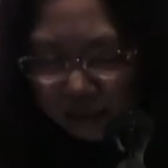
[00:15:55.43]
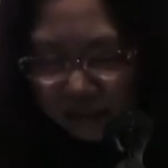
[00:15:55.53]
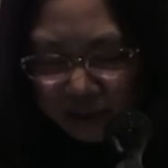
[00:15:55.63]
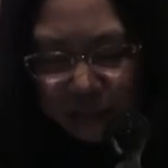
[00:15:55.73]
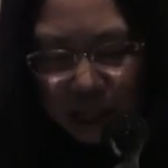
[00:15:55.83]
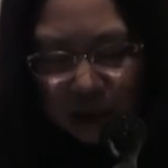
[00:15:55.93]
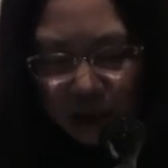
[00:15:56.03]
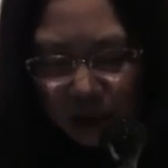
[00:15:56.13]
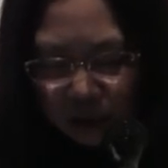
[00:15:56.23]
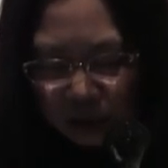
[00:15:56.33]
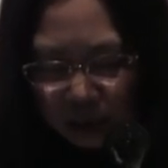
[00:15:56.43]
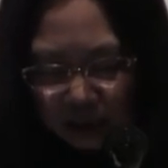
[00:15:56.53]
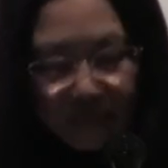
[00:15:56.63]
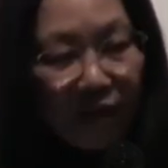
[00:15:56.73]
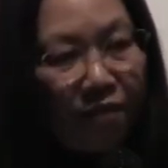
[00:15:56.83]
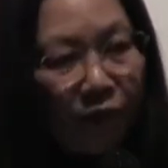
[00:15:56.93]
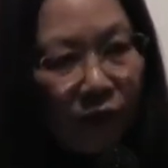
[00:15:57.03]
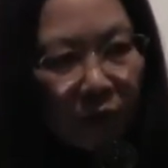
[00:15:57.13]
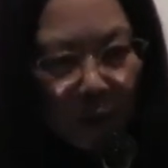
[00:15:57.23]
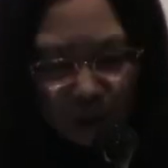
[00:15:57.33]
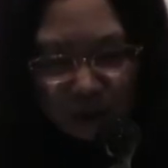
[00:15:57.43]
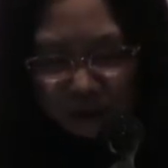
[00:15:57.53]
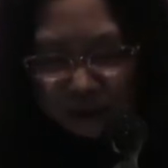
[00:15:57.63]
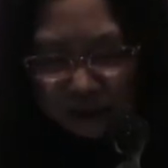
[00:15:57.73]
filmmaker, and film viewer.